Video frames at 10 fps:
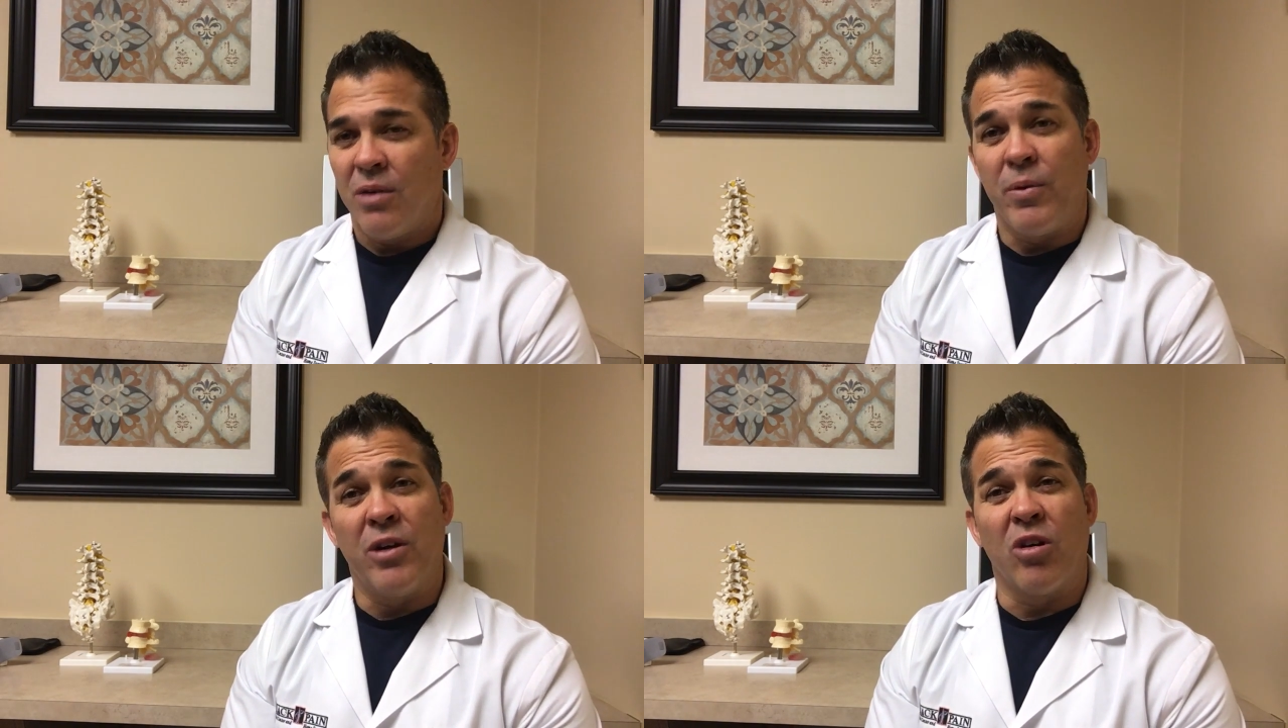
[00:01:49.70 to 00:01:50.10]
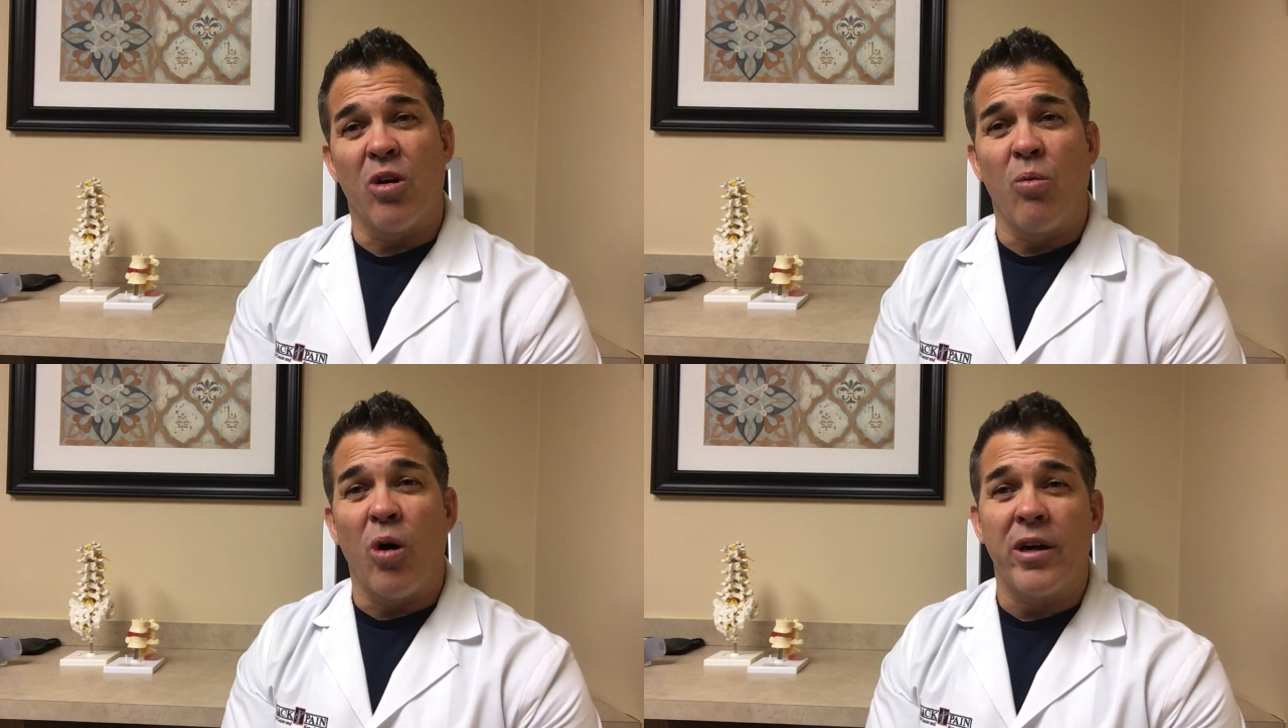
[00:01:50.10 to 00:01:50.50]
We are
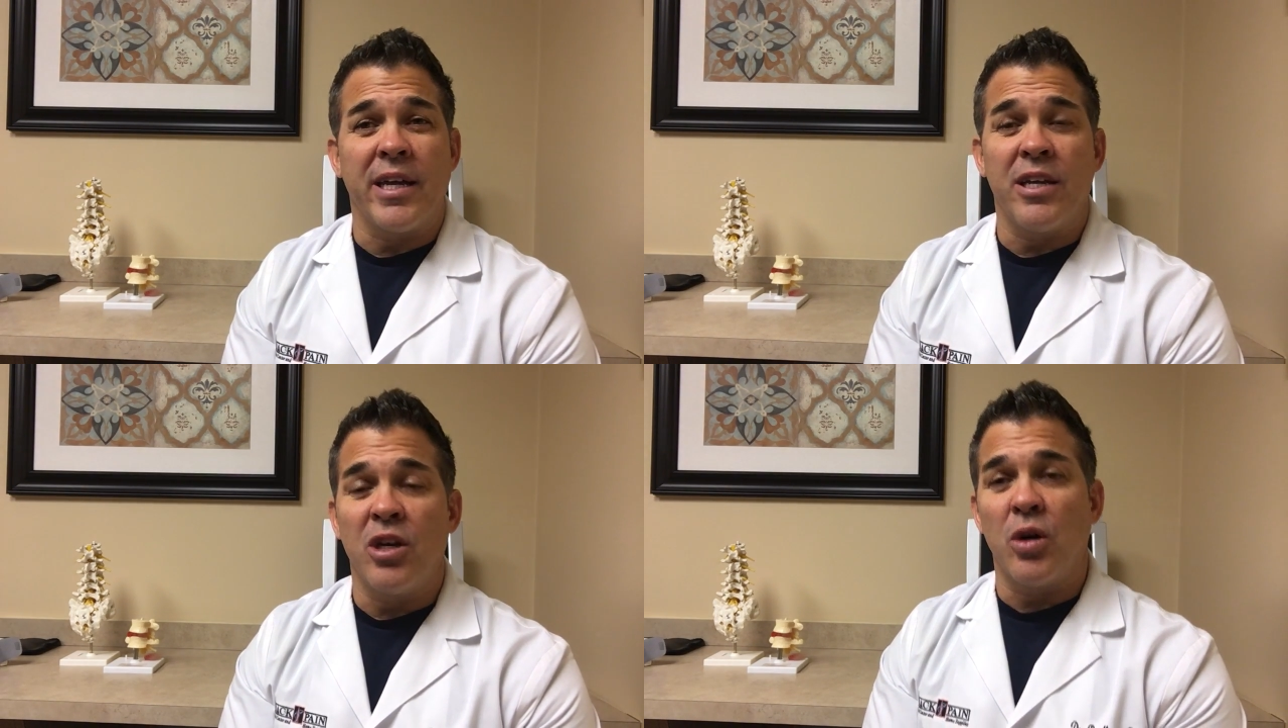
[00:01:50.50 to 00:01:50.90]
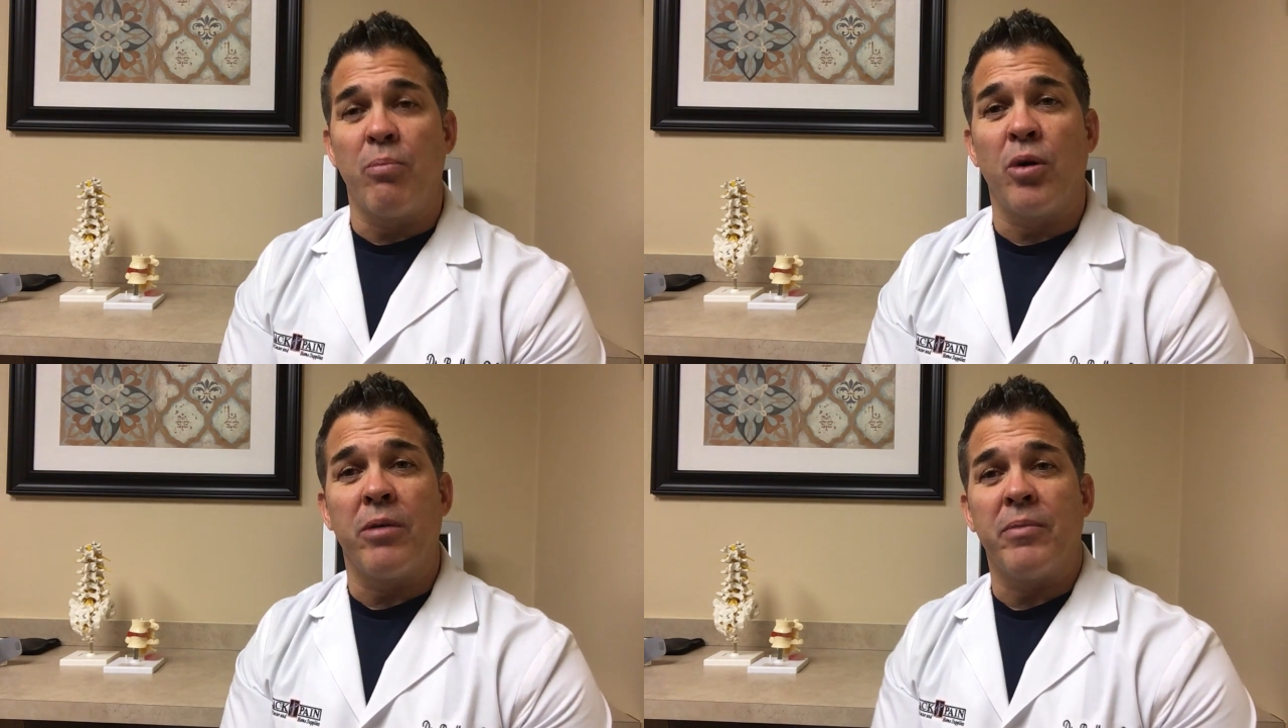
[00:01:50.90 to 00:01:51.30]
a walk-in, no
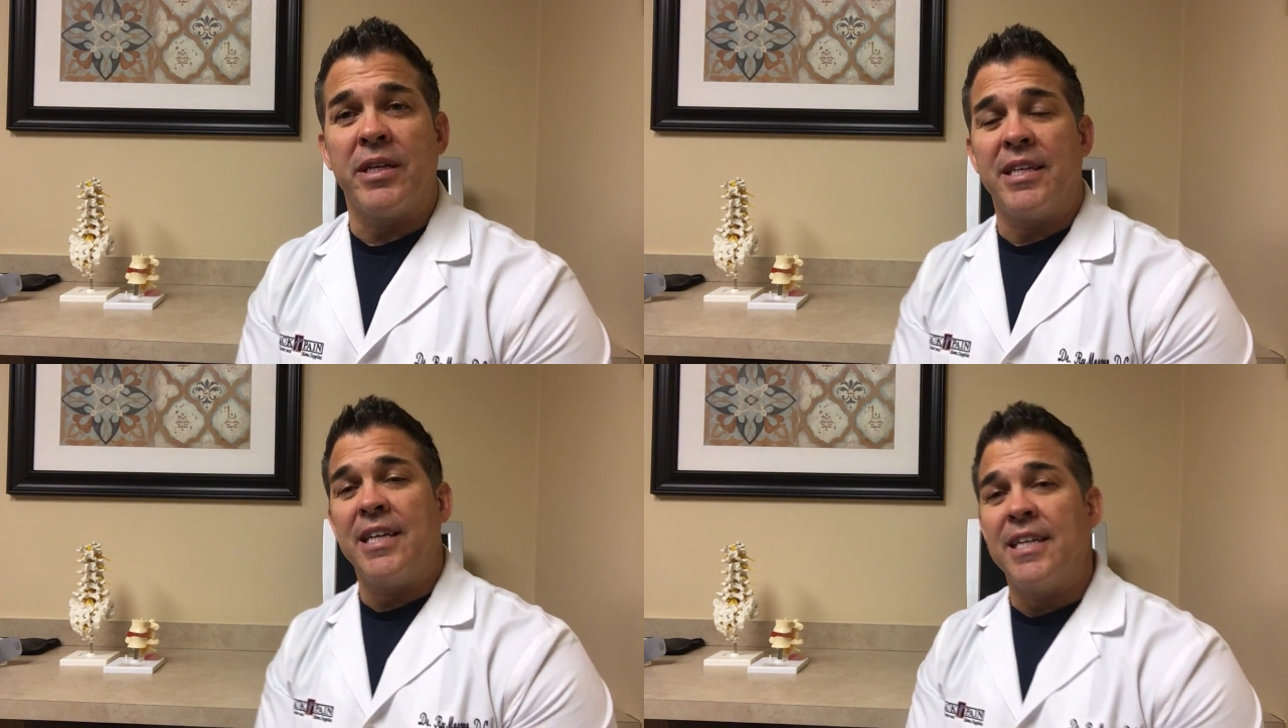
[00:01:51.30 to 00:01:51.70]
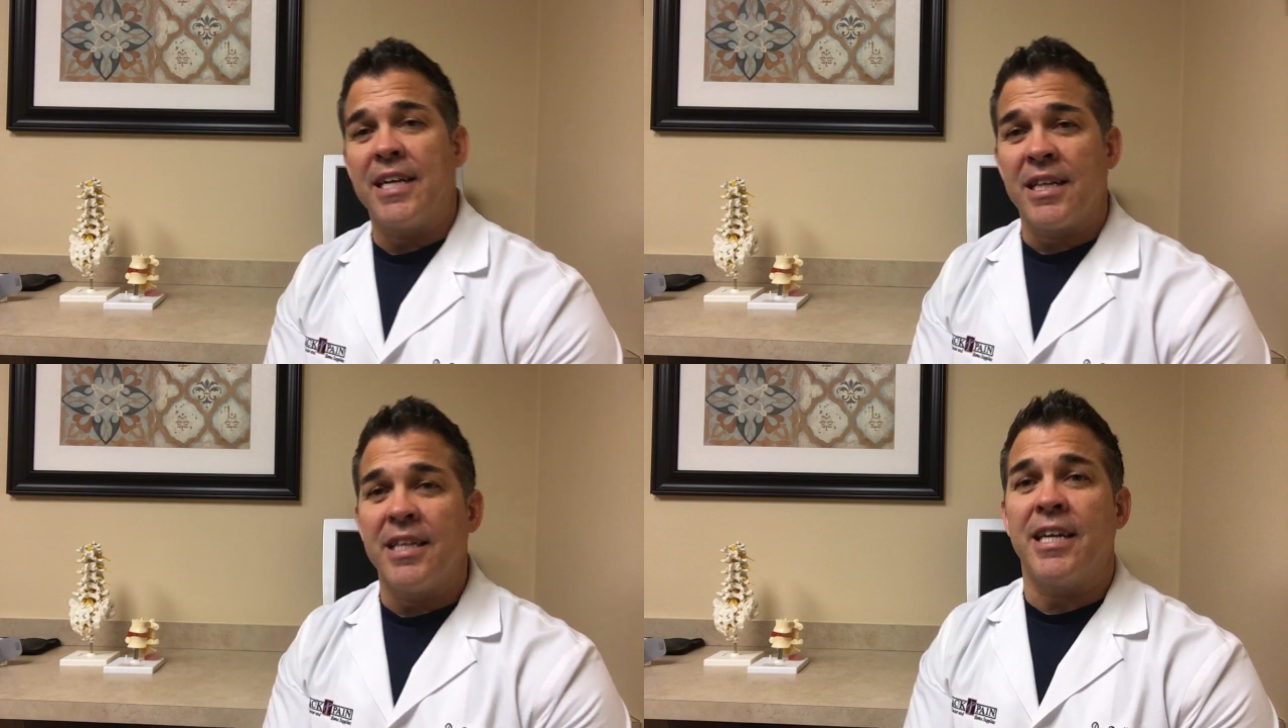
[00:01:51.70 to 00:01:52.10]
appointment needed
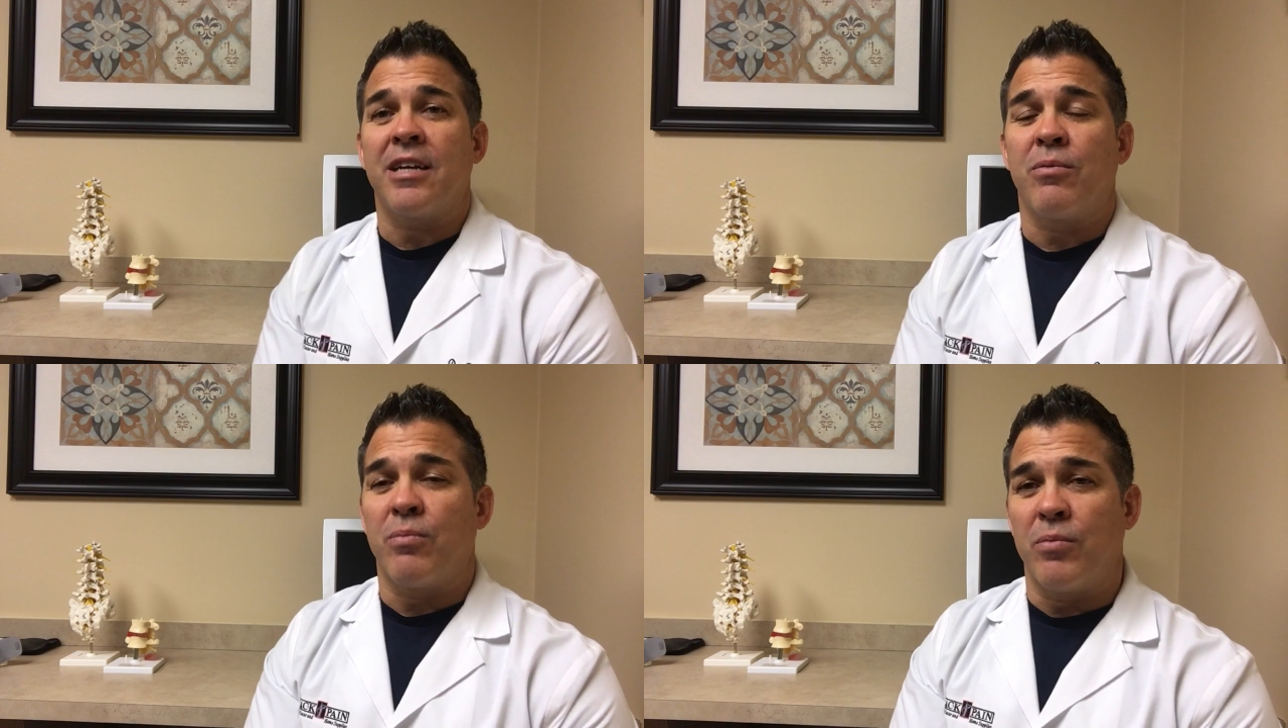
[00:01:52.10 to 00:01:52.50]
clinic.